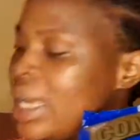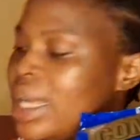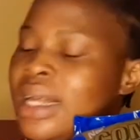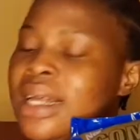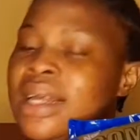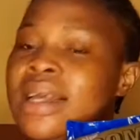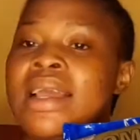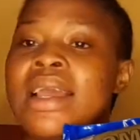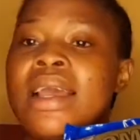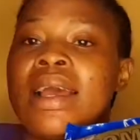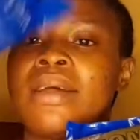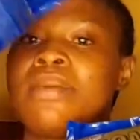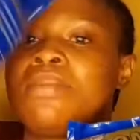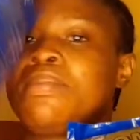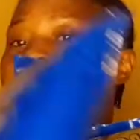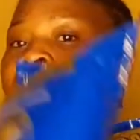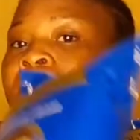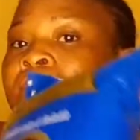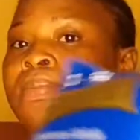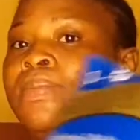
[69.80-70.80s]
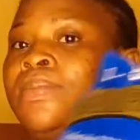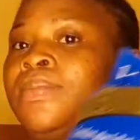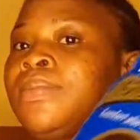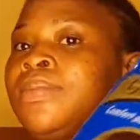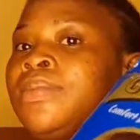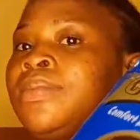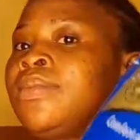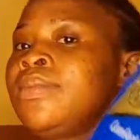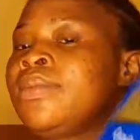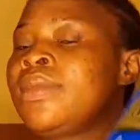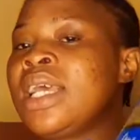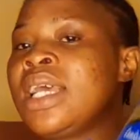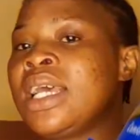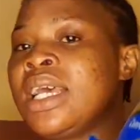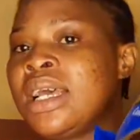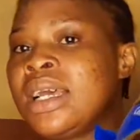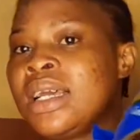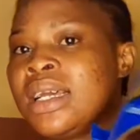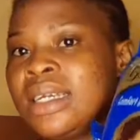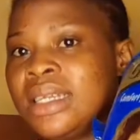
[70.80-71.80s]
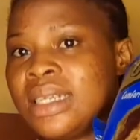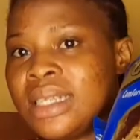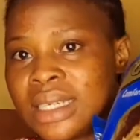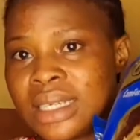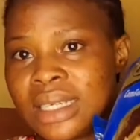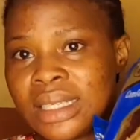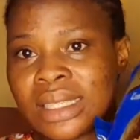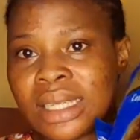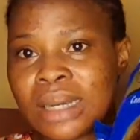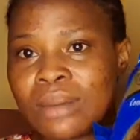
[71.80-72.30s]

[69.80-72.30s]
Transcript: Here is it.